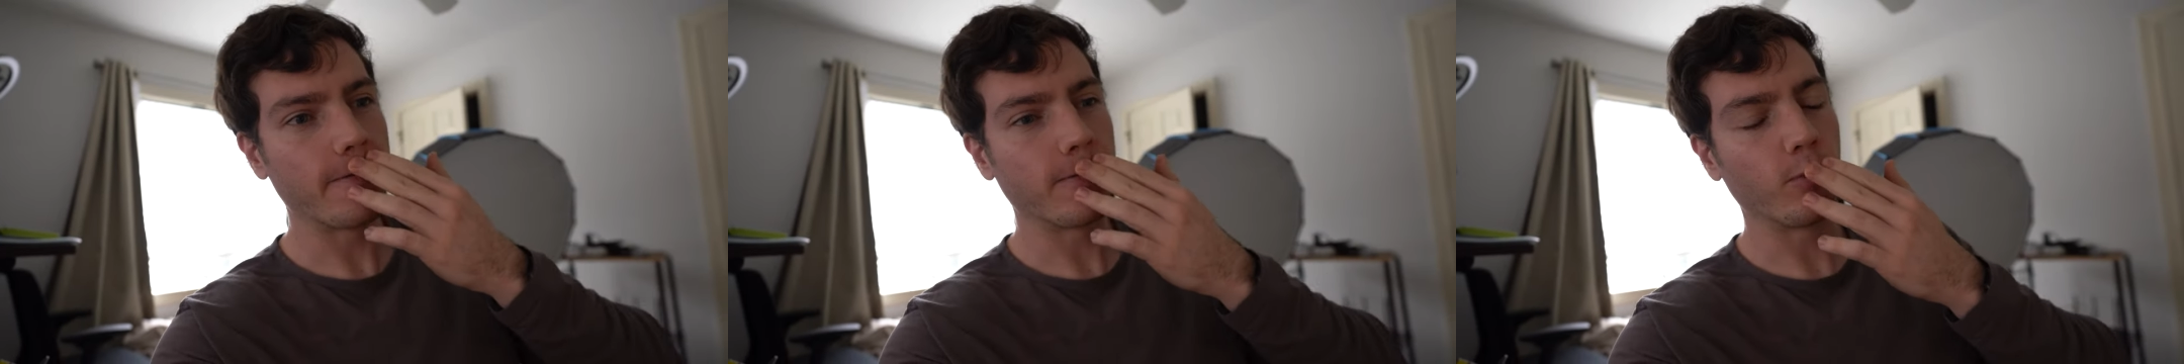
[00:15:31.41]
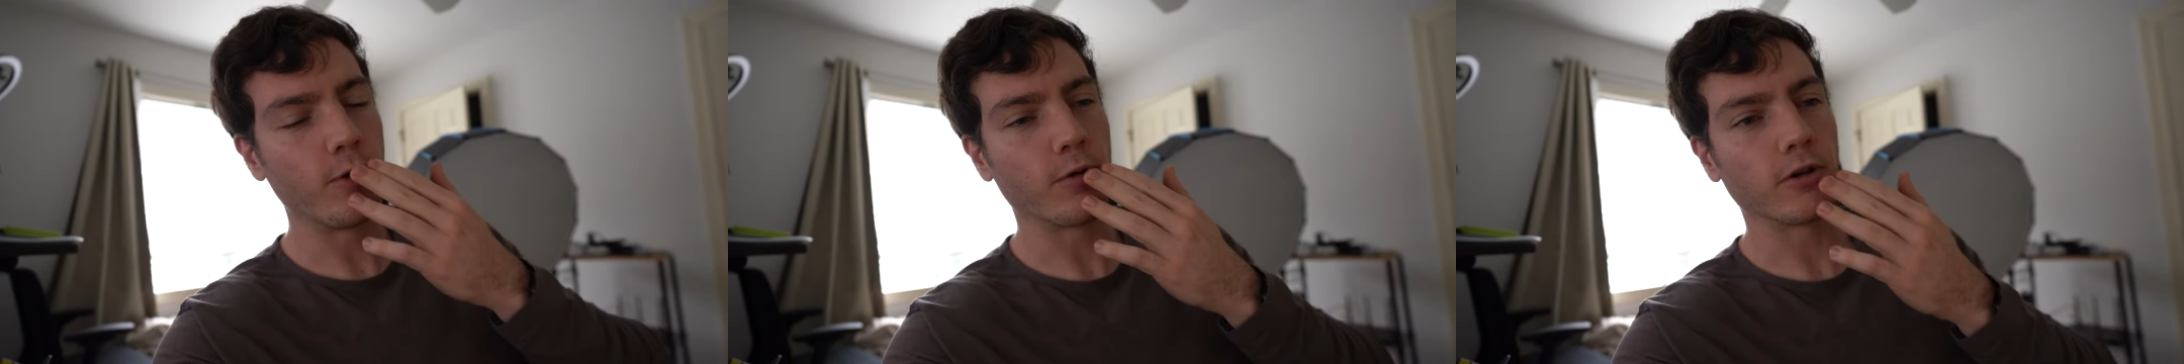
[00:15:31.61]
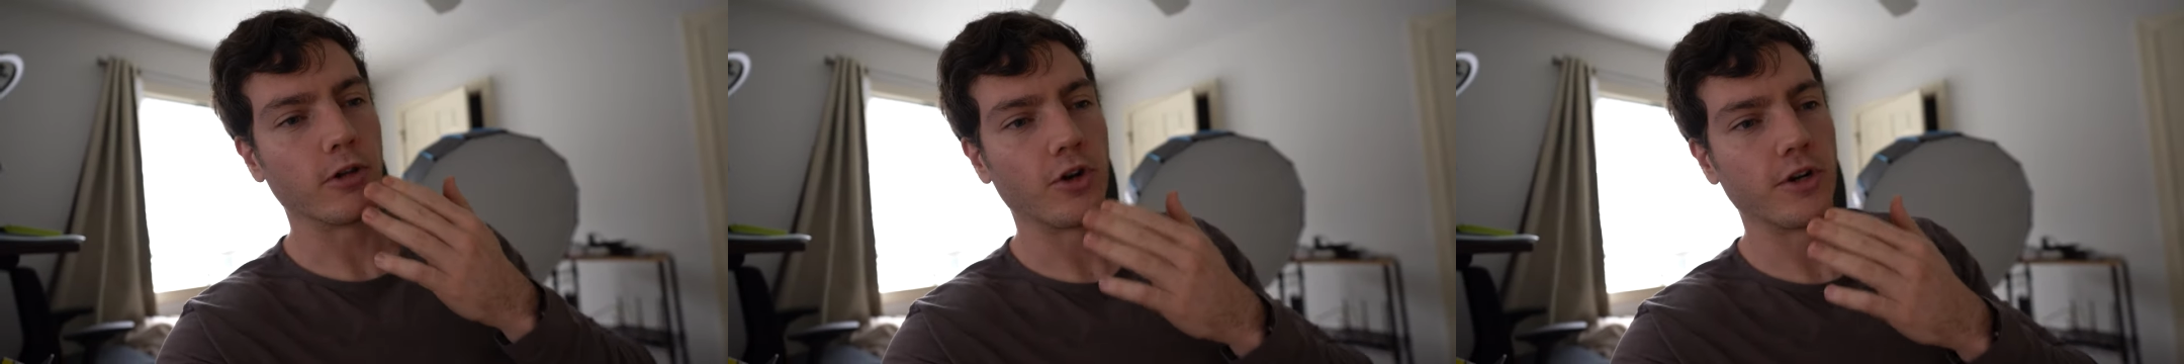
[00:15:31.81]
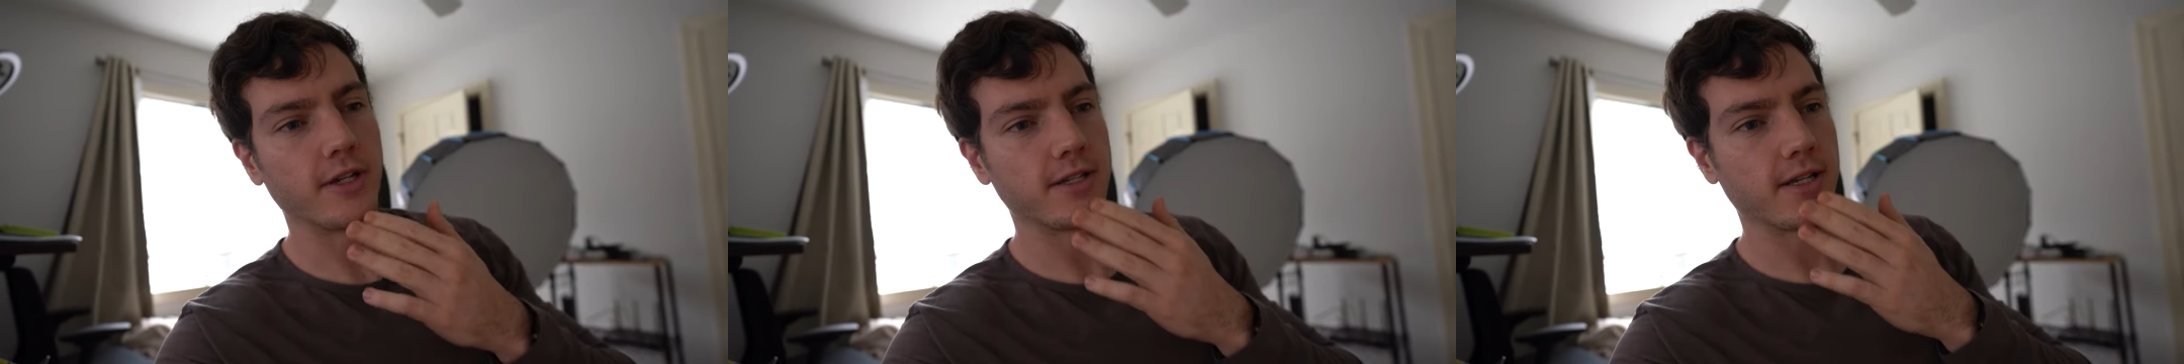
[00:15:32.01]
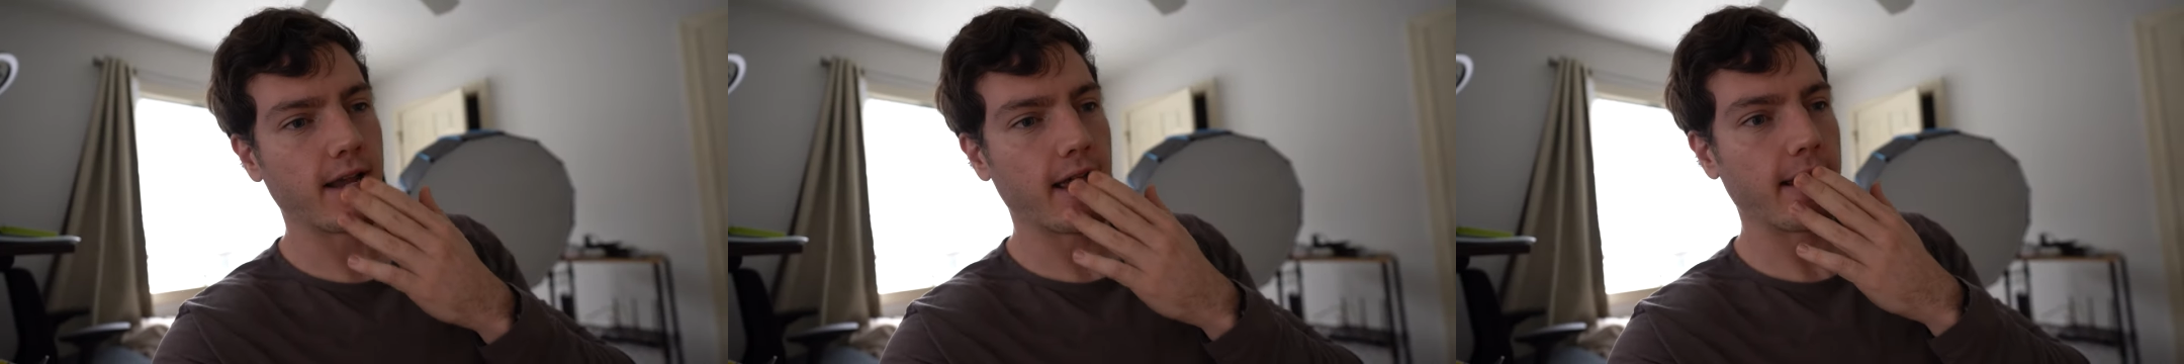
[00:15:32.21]
we were
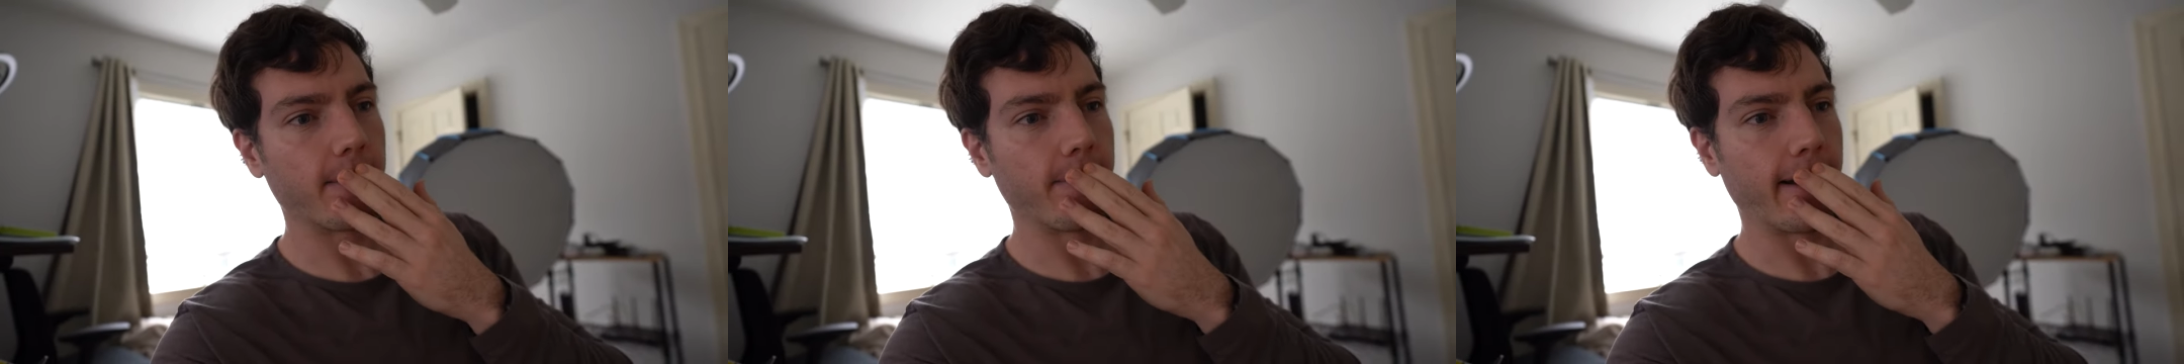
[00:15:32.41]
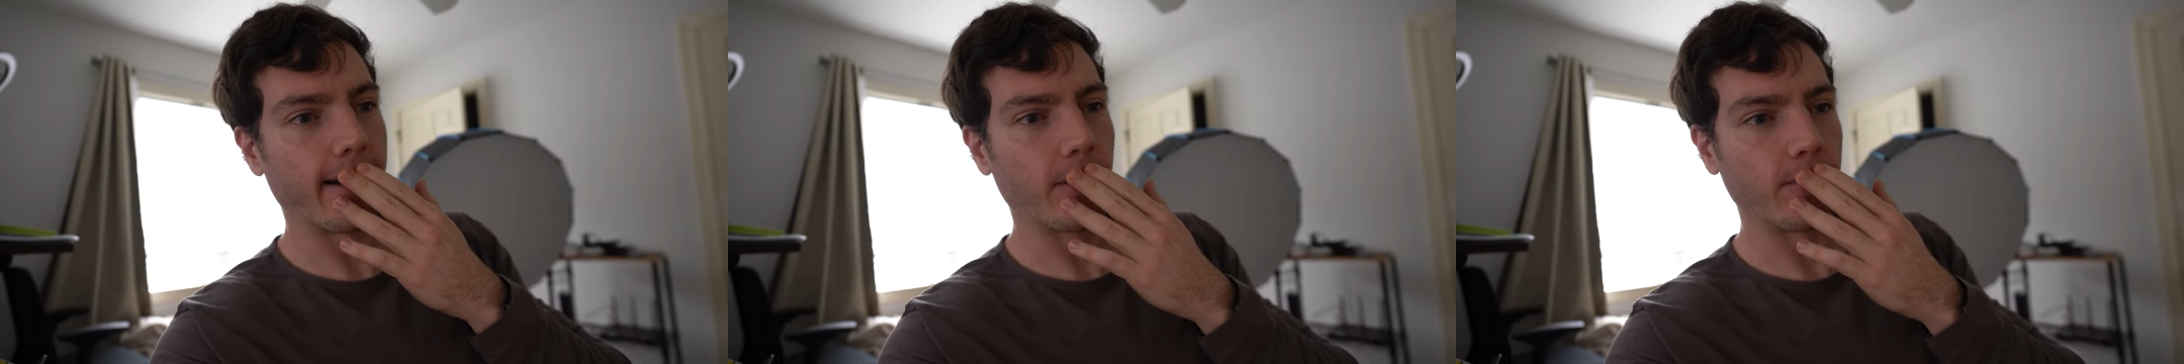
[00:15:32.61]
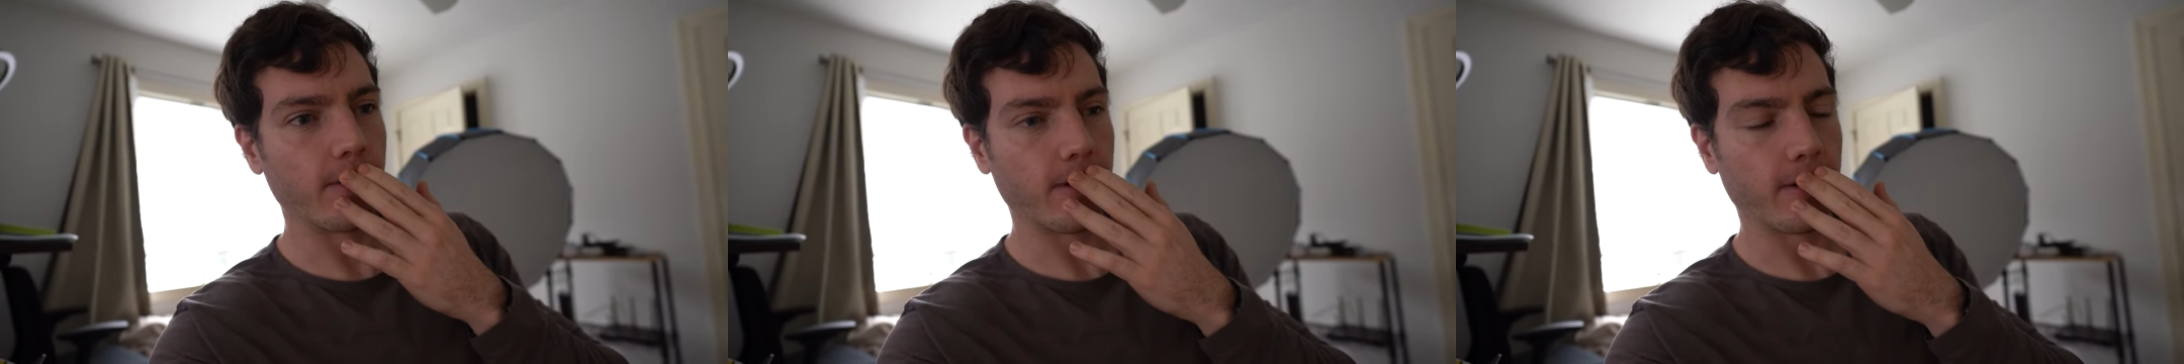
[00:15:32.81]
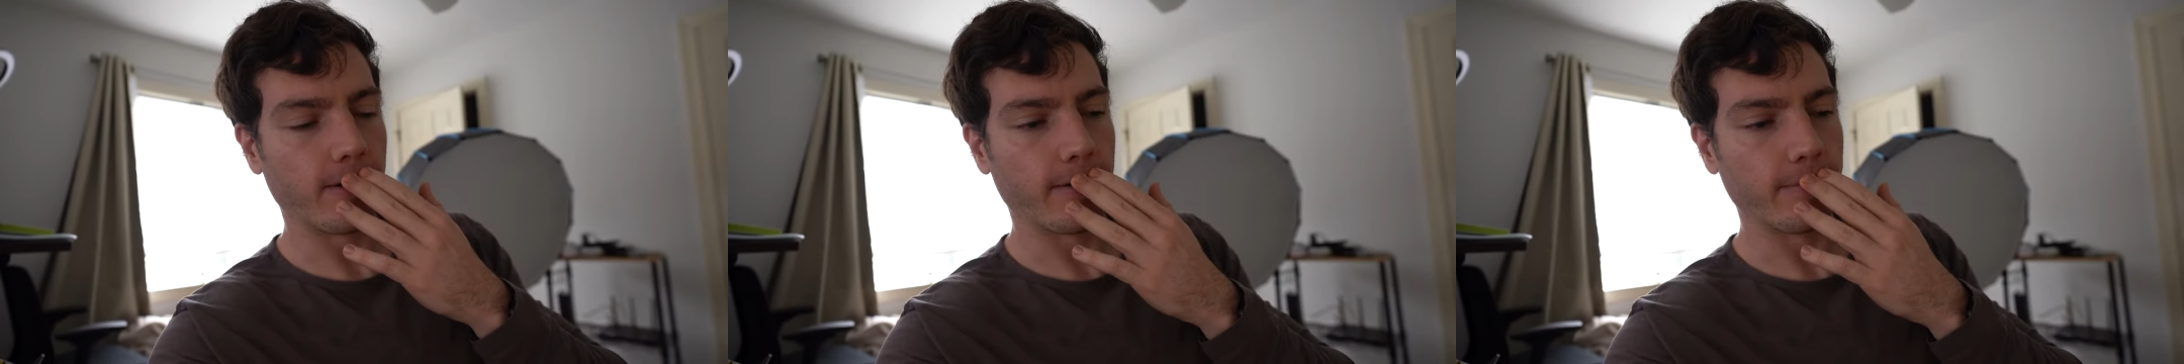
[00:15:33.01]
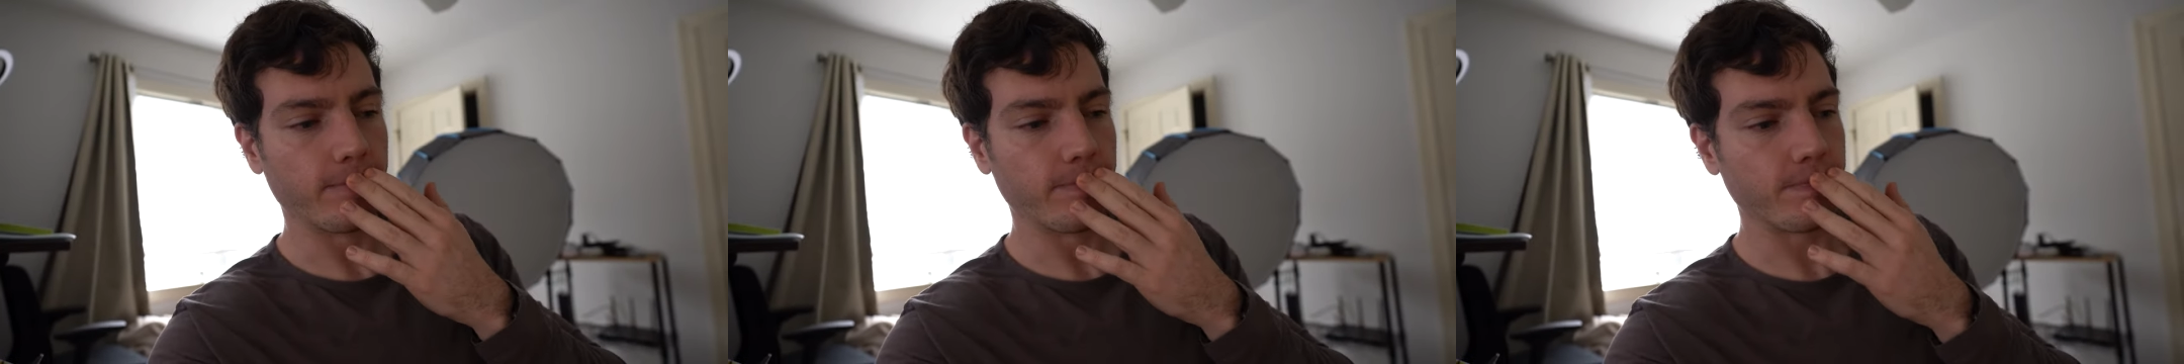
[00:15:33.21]
learning today about
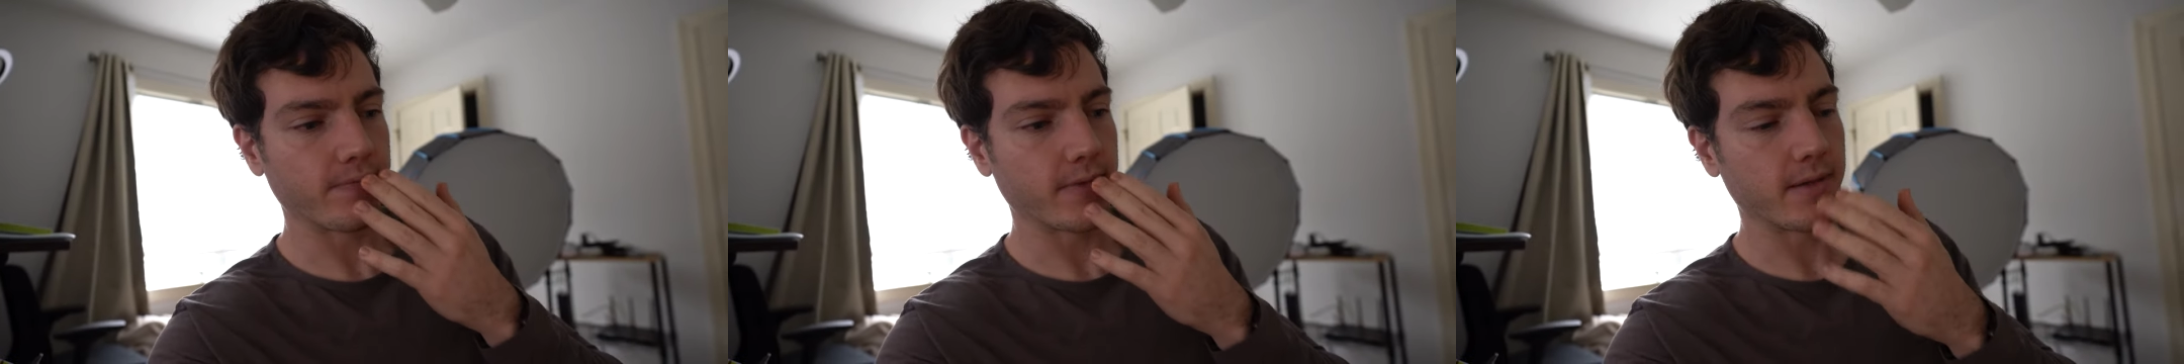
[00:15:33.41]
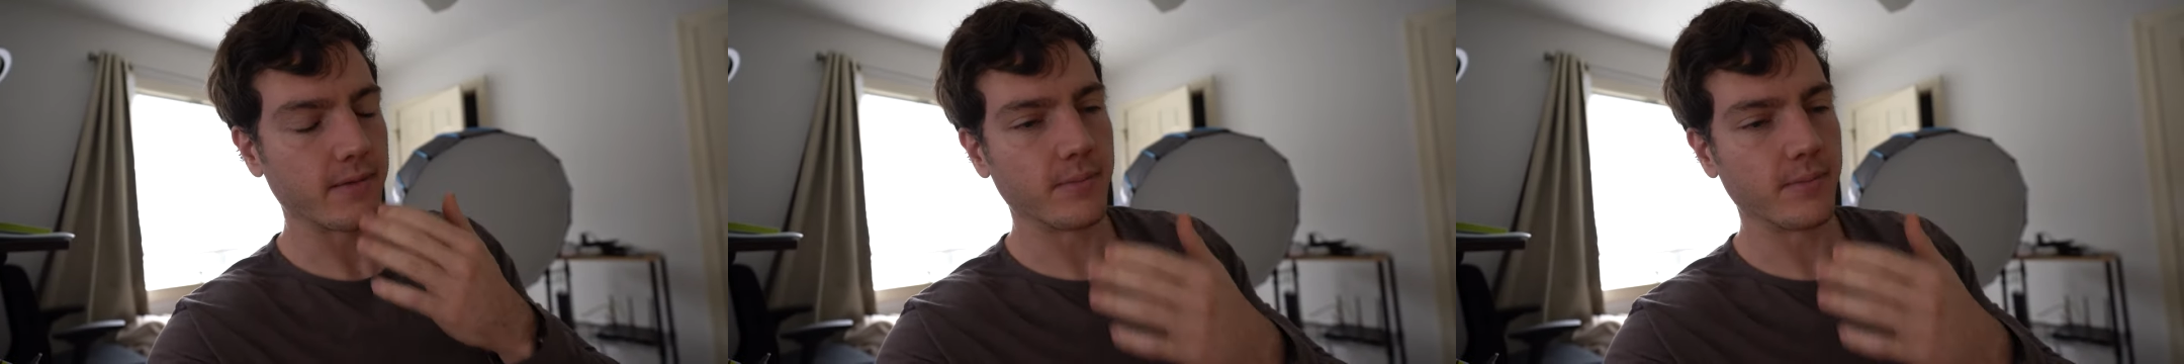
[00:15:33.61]
um,